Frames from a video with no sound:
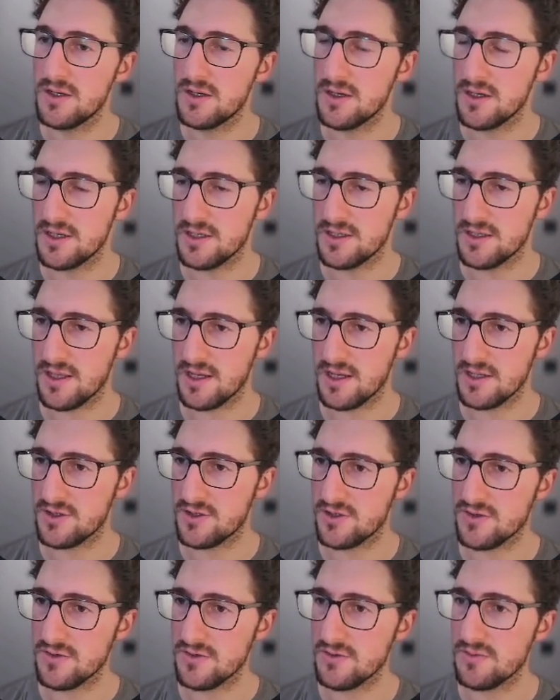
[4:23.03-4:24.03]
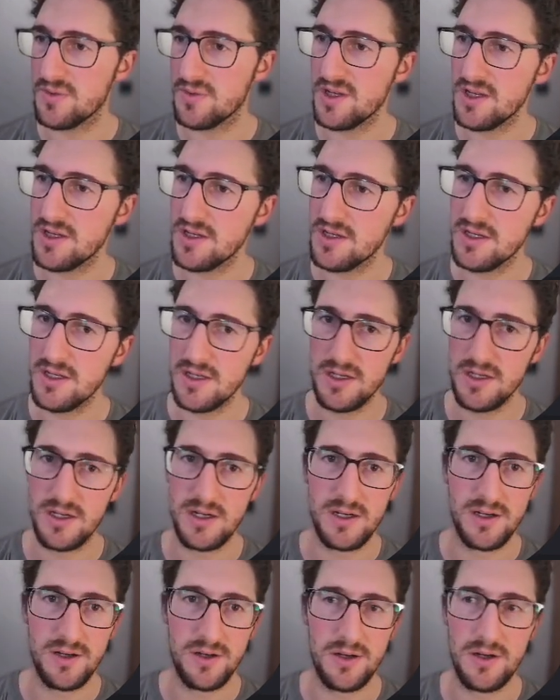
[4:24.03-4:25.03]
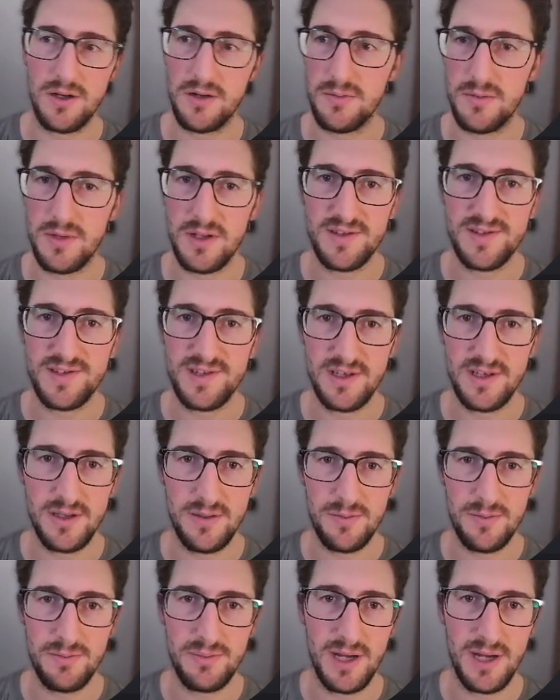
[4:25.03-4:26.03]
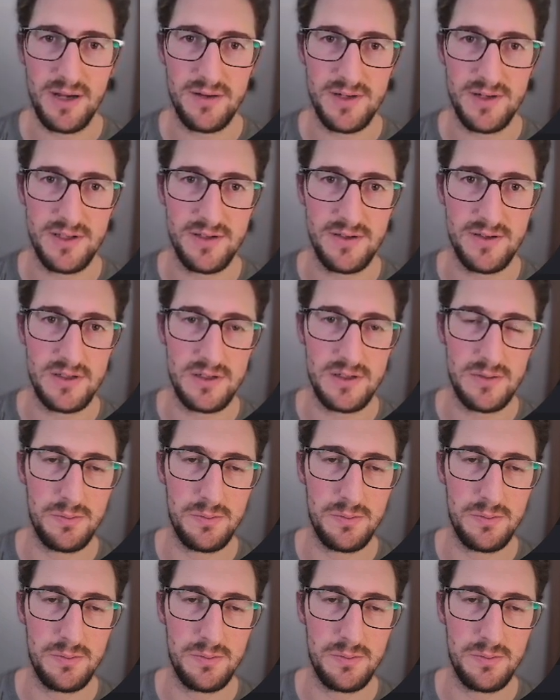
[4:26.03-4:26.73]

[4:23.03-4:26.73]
and that should be let's see, parent,